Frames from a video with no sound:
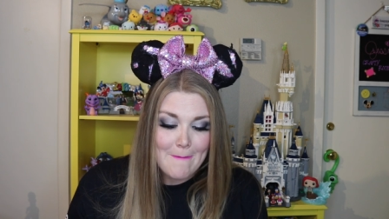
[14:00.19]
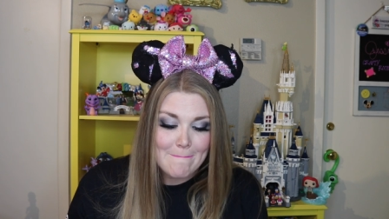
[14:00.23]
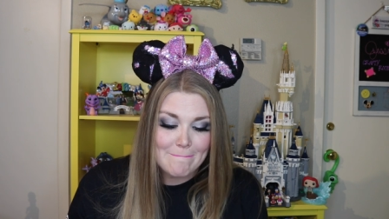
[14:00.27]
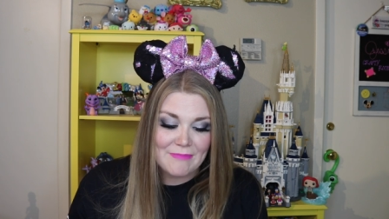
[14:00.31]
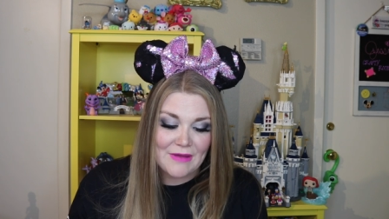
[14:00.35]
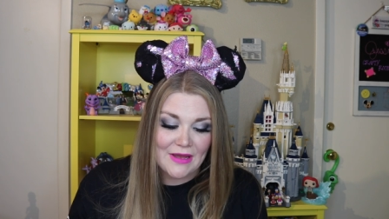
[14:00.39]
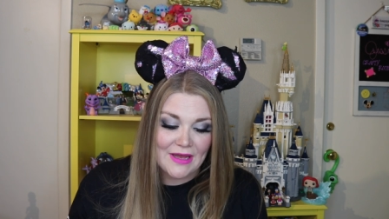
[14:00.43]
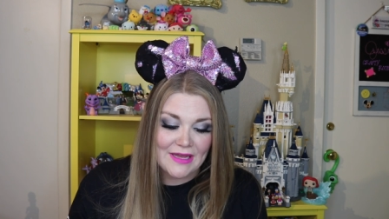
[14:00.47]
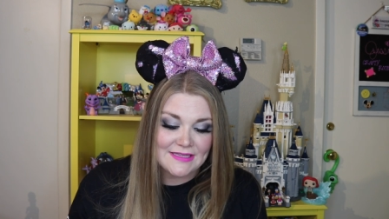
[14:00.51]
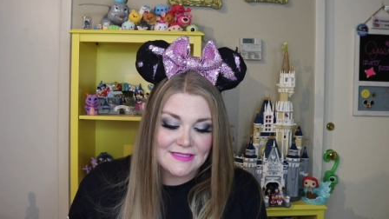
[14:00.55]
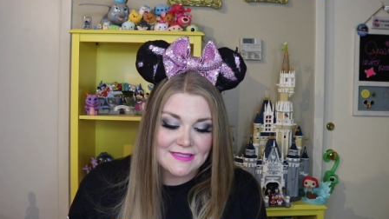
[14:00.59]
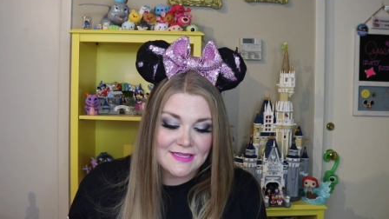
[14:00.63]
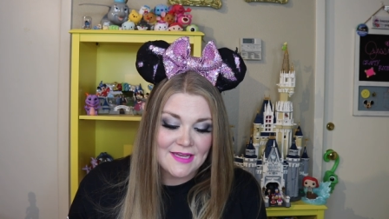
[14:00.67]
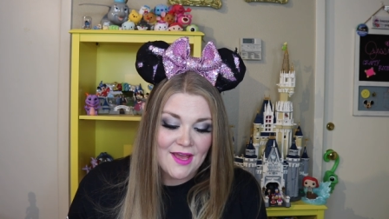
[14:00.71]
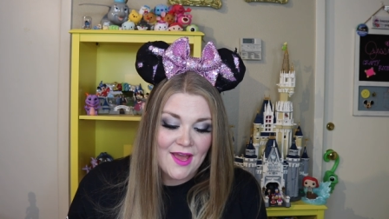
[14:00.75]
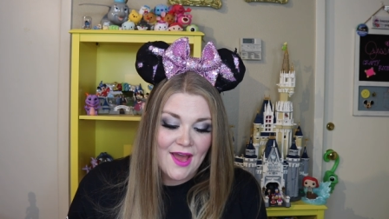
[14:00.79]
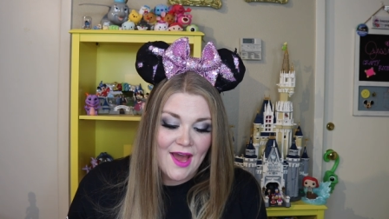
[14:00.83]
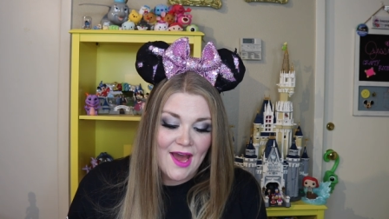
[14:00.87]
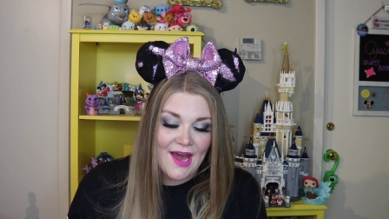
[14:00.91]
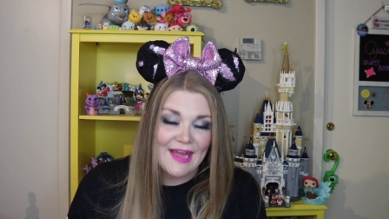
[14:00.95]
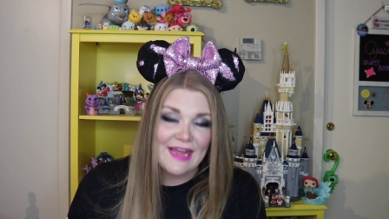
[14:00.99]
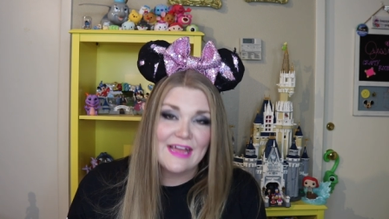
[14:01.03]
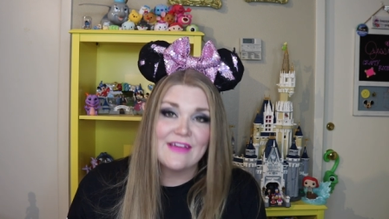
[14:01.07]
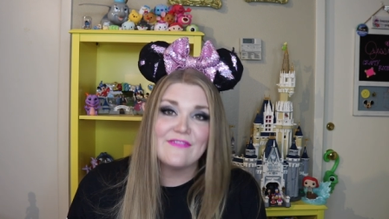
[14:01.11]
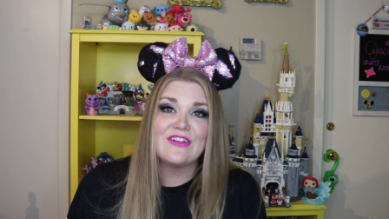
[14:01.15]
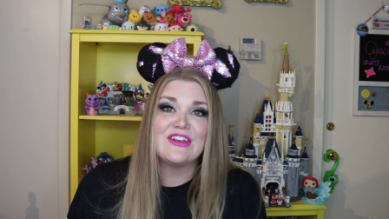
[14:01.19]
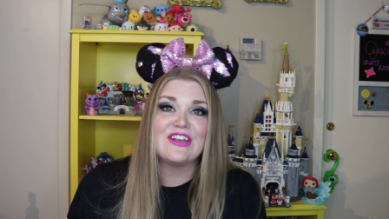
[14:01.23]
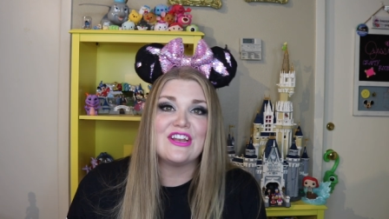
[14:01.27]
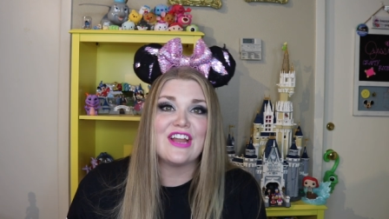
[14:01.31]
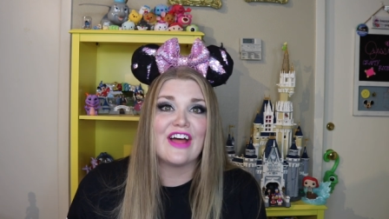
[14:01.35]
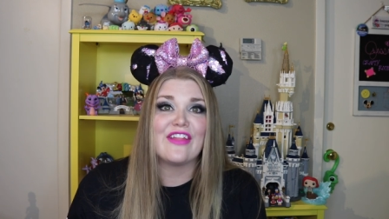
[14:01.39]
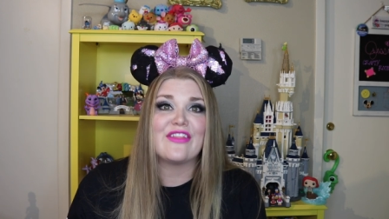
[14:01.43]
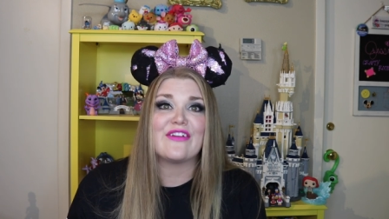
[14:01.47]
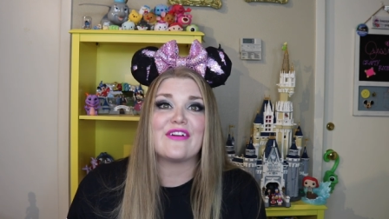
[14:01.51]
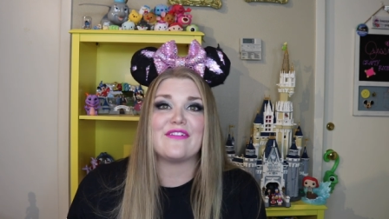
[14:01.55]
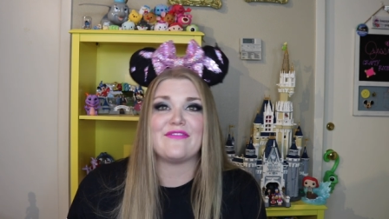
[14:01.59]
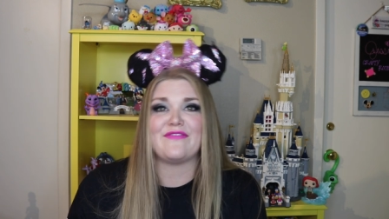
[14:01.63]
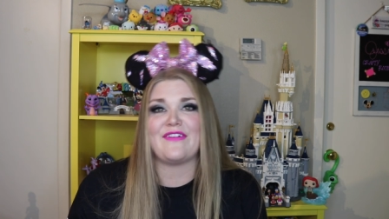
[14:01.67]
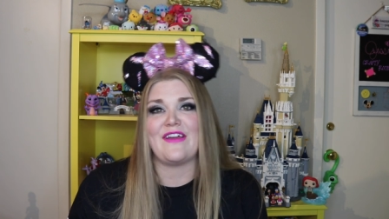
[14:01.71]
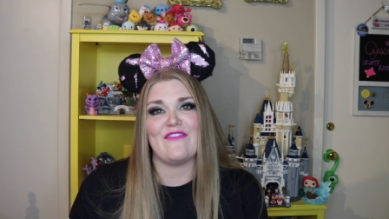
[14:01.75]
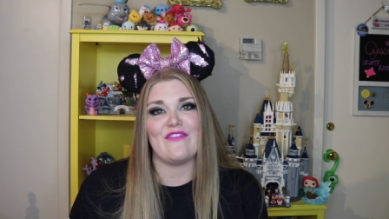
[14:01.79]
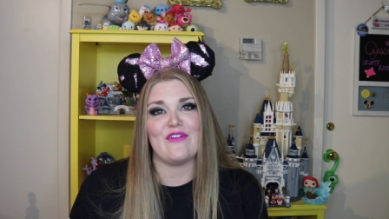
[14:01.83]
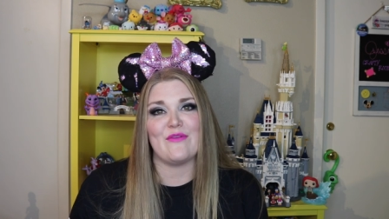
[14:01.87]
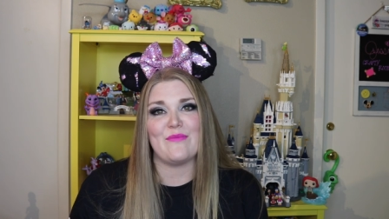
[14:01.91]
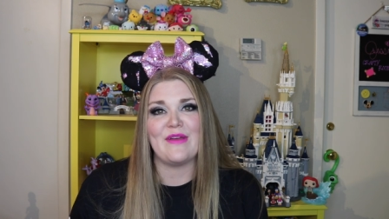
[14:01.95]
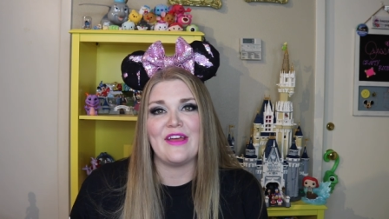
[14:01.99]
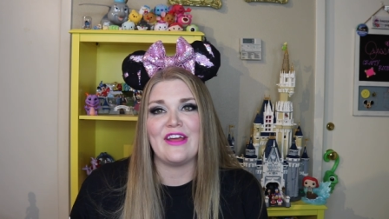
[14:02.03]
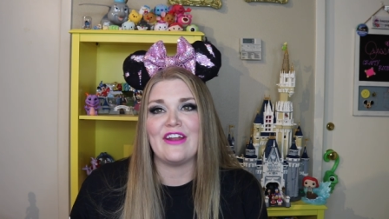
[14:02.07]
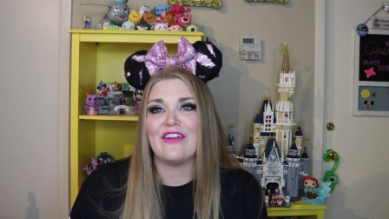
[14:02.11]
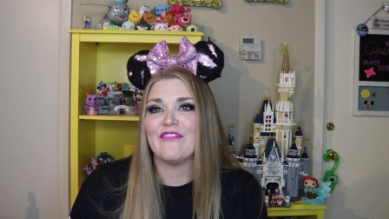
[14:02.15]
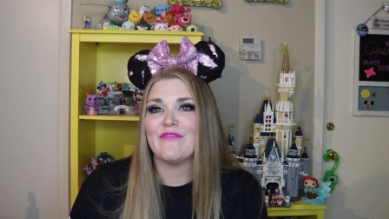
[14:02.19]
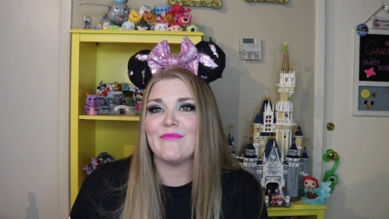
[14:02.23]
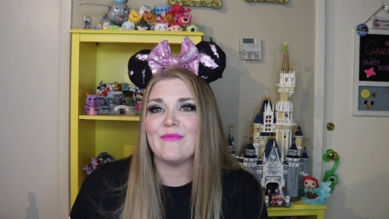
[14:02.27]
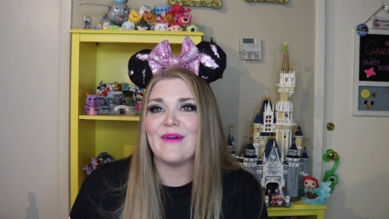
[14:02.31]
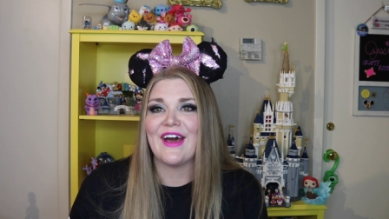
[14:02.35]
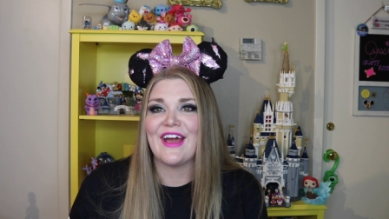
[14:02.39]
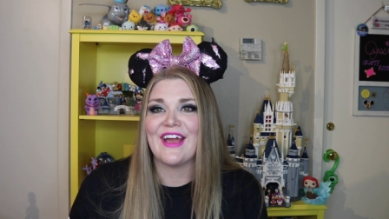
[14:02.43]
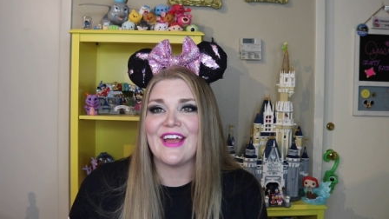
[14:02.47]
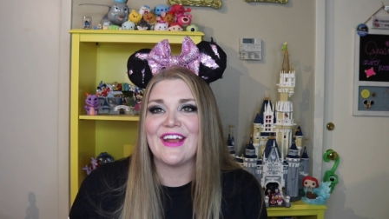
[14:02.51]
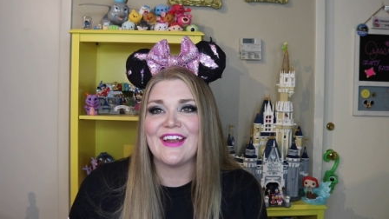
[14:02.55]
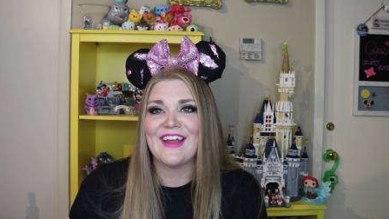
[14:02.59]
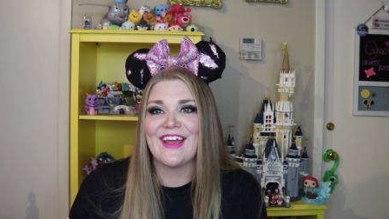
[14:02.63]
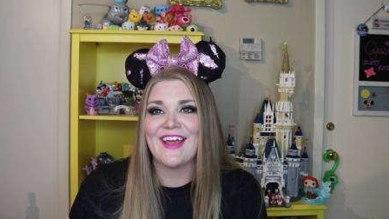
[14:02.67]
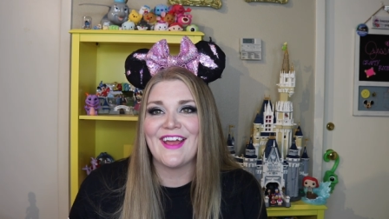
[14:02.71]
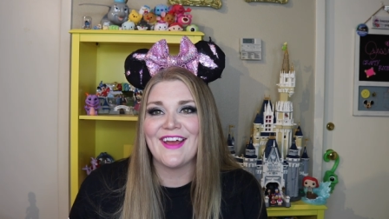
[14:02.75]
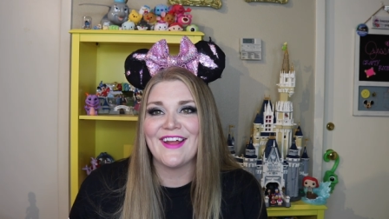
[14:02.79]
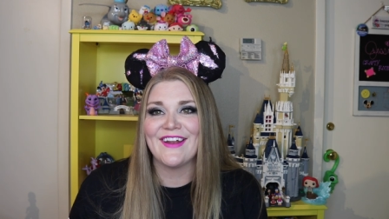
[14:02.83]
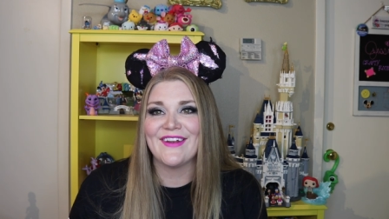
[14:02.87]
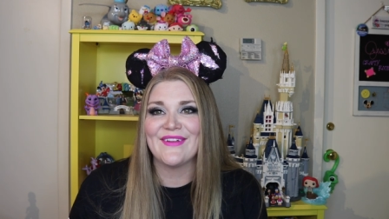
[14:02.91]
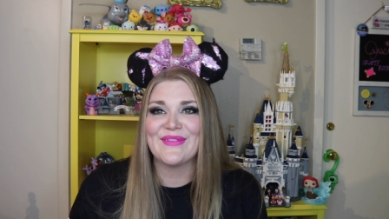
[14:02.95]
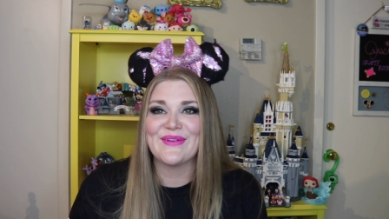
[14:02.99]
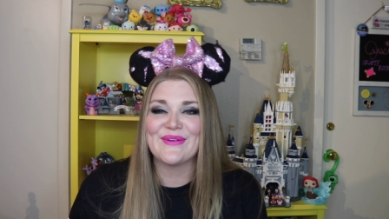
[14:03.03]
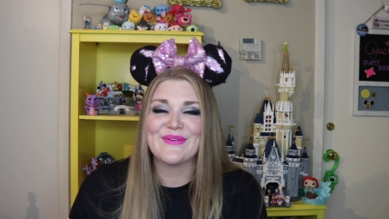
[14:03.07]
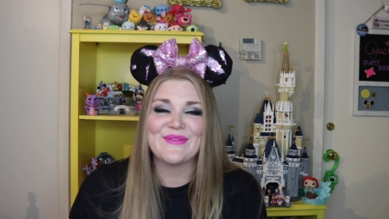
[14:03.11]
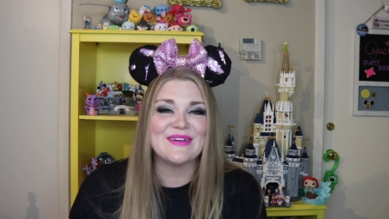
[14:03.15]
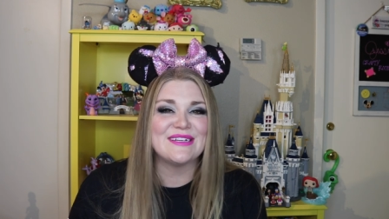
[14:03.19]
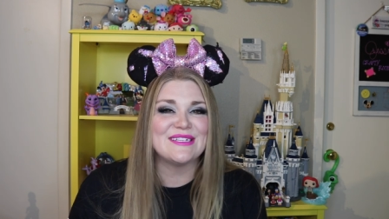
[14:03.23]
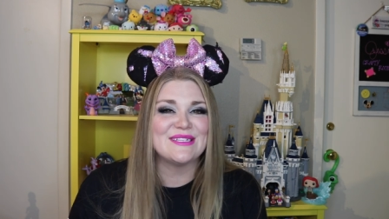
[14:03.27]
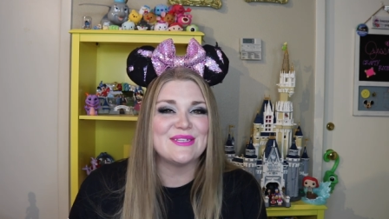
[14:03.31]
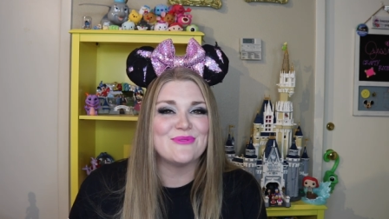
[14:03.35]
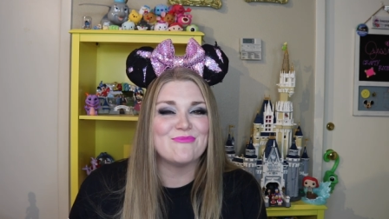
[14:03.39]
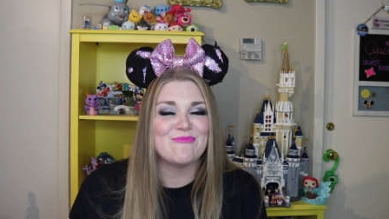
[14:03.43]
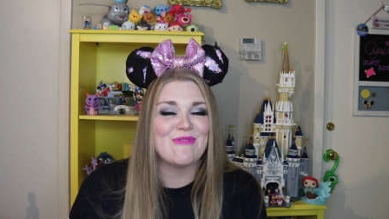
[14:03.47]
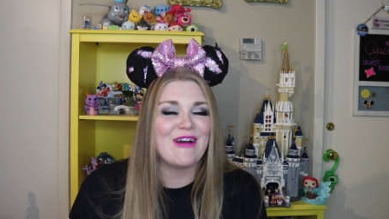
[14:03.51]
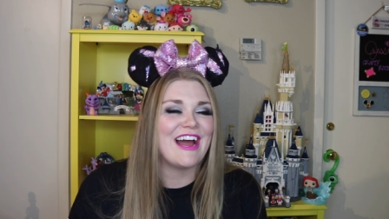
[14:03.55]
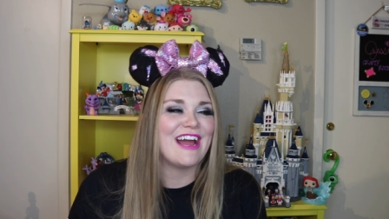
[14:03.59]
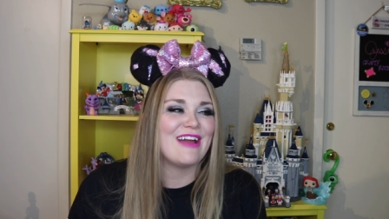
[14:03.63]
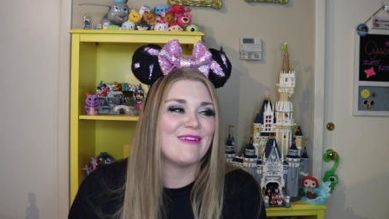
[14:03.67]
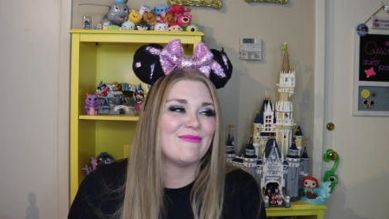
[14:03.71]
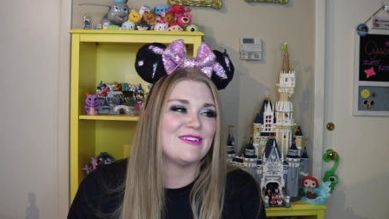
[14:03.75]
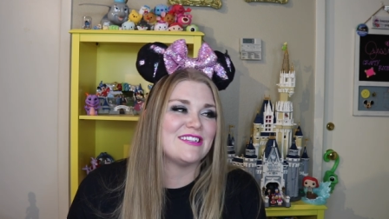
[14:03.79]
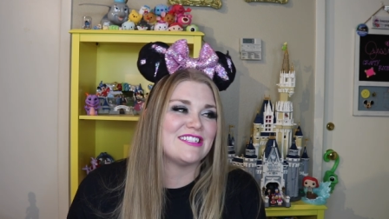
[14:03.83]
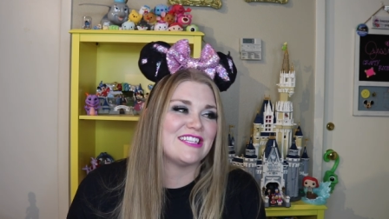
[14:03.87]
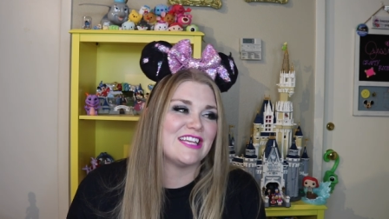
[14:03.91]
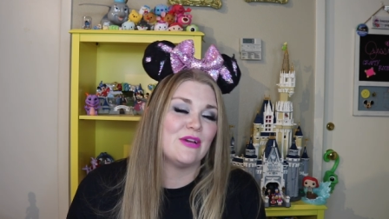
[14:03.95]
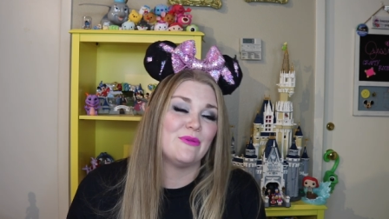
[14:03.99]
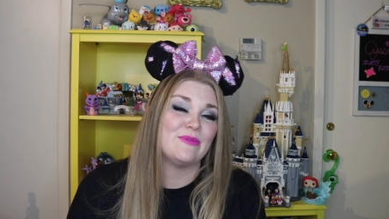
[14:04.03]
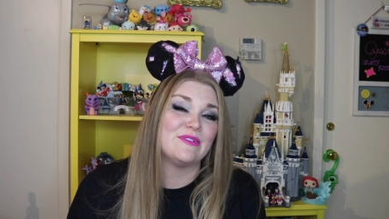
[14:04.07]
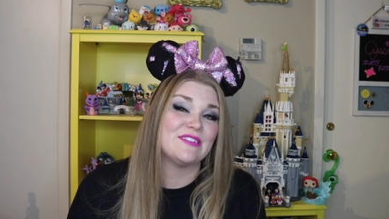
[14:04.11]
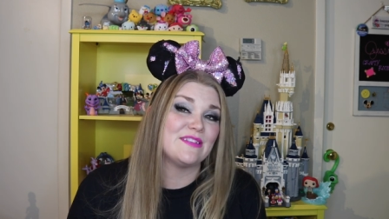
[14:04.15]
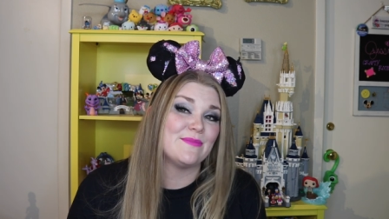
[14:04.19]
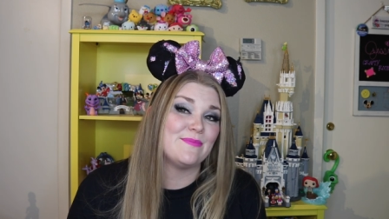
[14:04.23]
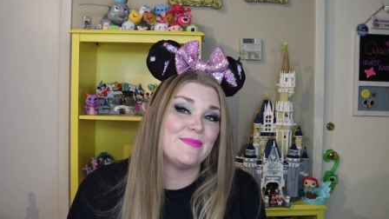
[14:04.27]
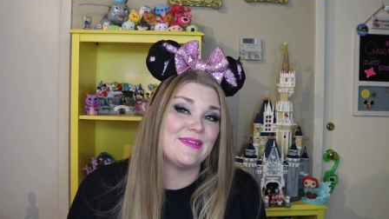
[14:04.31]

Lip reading: But I have another favorite pin of mine, and the reason why was it was the